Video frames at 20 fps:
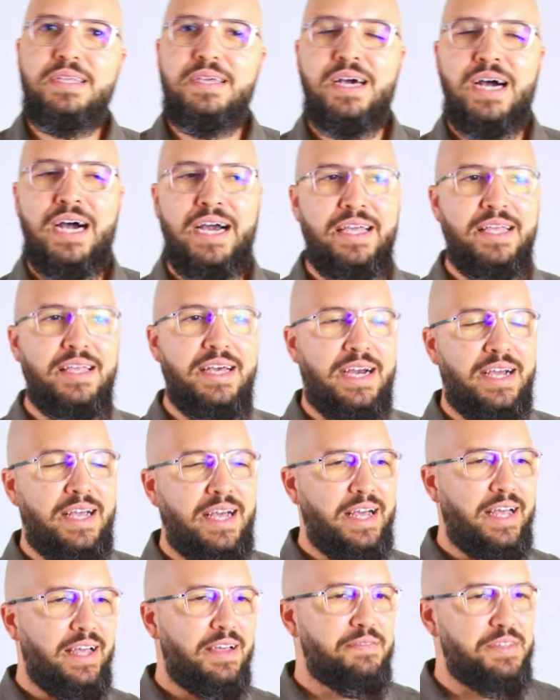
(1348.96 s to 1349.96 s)
I, I, I
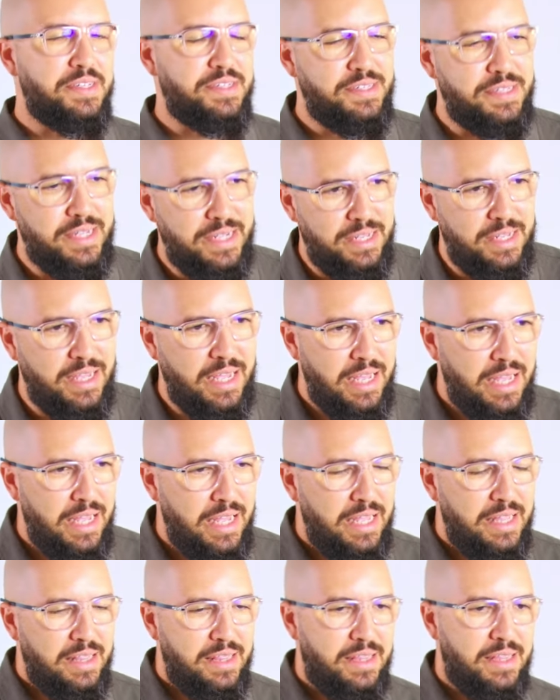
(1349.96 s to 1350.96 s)
have this thing
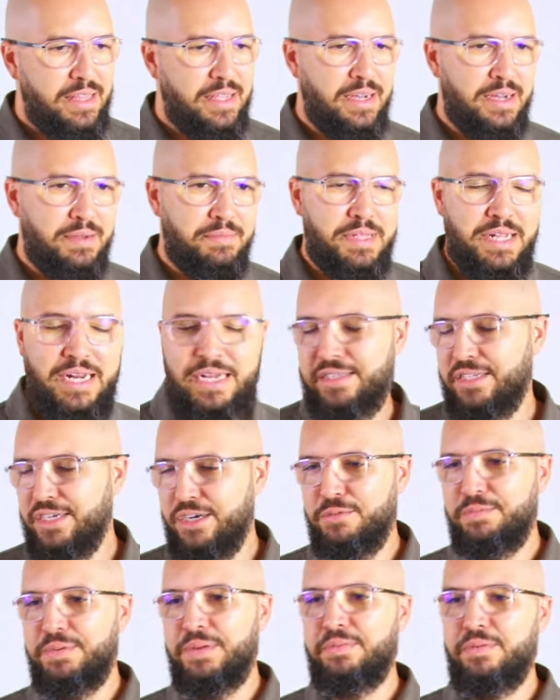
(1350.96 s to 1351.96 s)
um, that I
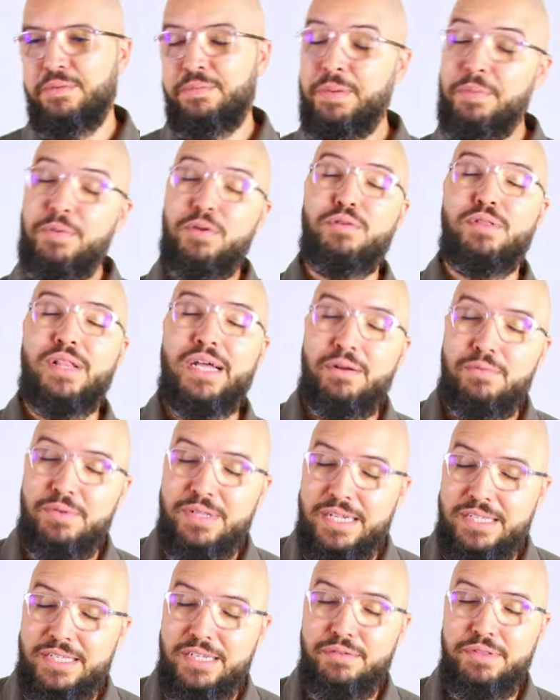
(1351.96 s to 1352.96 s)
tell people. People don't like when
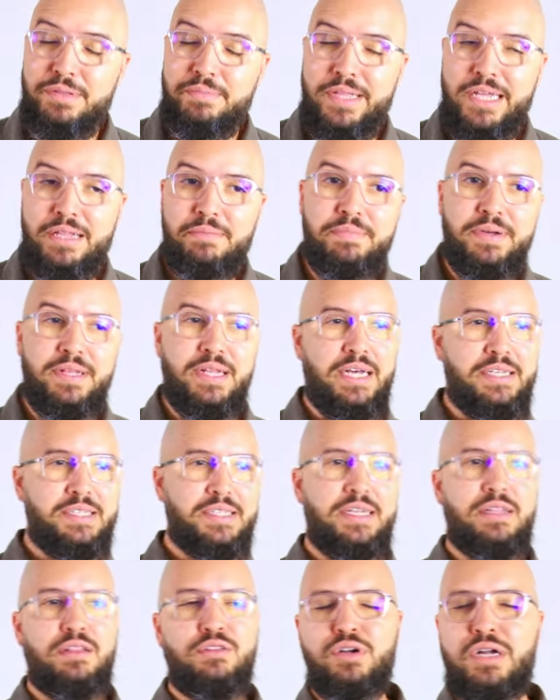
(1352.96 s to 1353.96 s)
I tell them that, but I
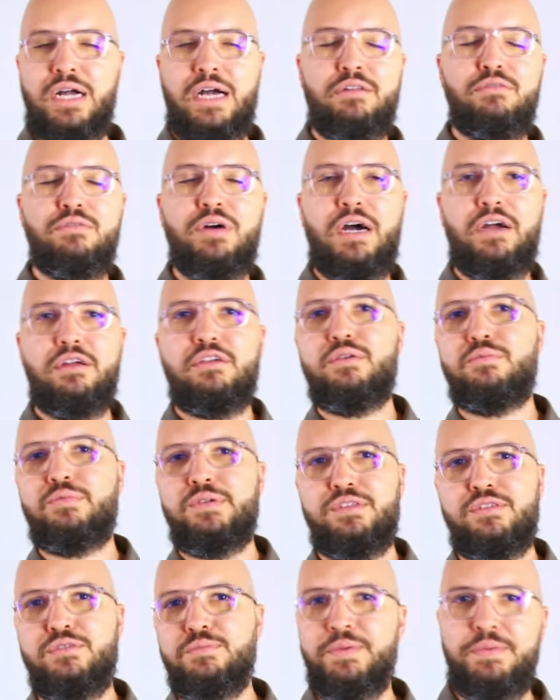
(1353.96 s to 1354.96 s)
say, look, I don't argue with
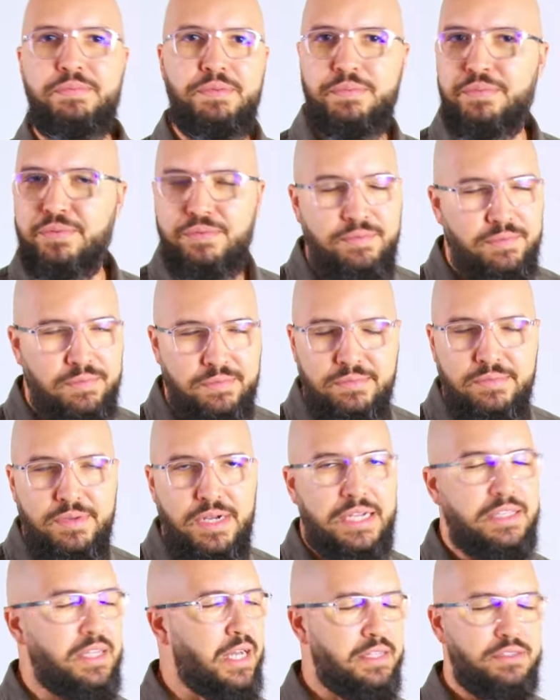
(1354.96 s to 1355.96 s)
stupid people.
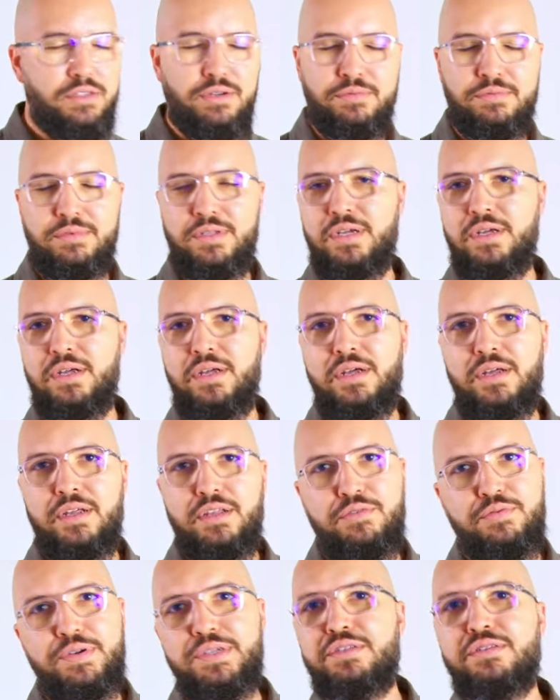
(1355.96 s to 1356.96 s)
I, I don't.
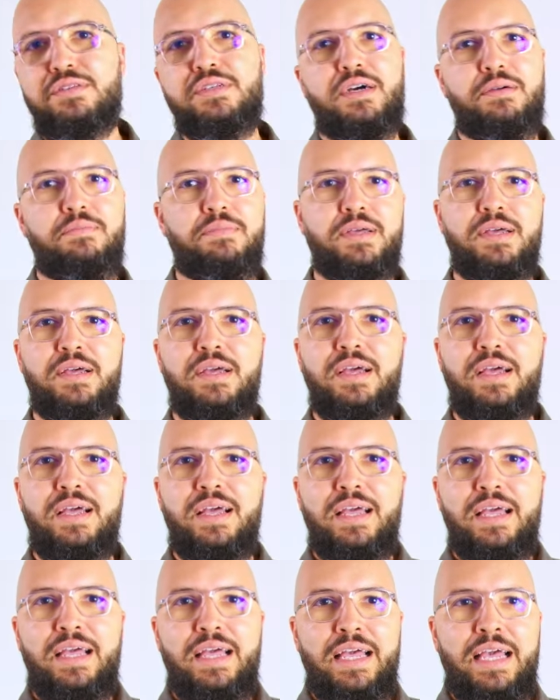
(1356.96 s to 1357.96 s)
It's a waste of time.
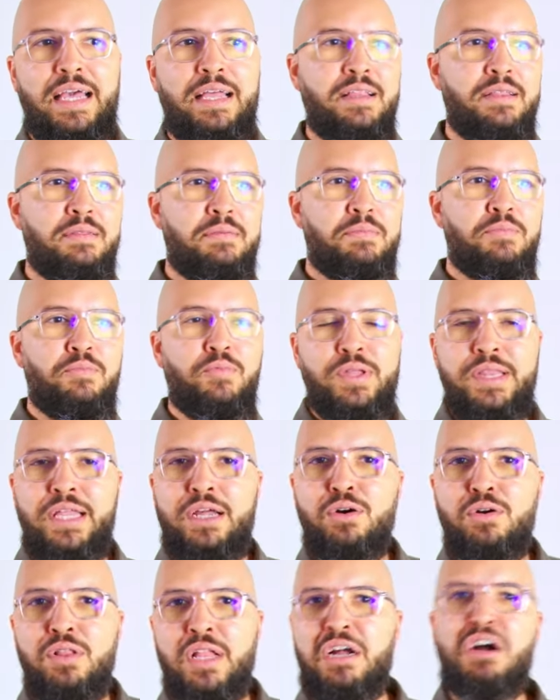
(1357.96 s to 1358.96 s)
And when they
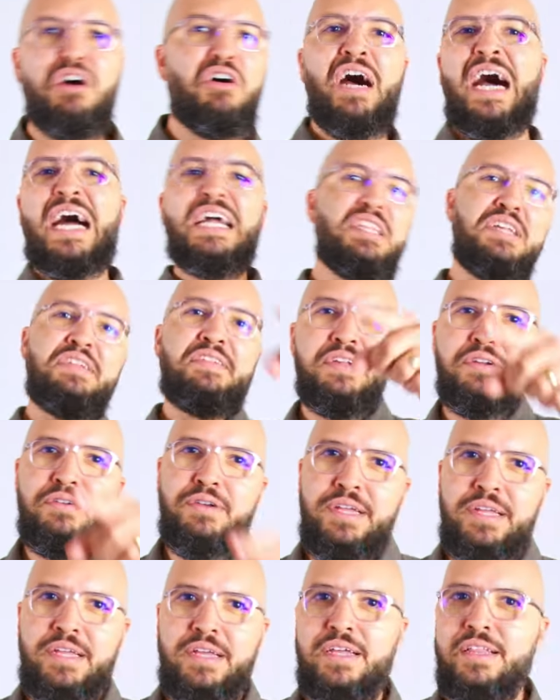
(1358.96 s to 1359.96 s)
go like, oh, I
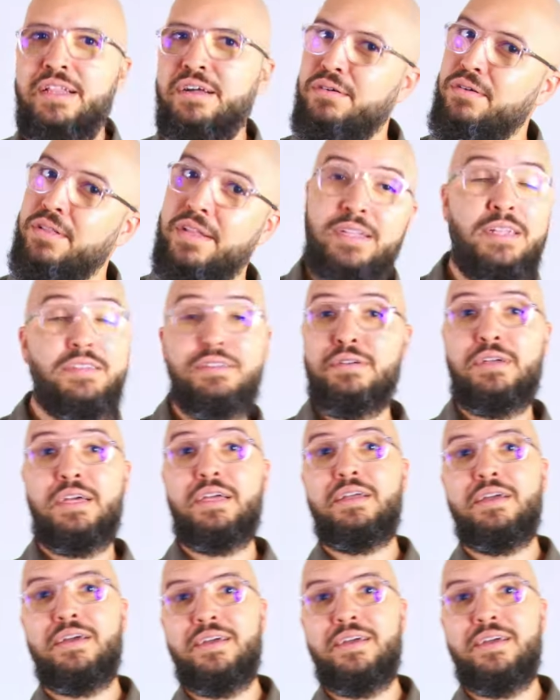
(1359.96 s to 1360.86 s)
disagree. And I go like, that's okay.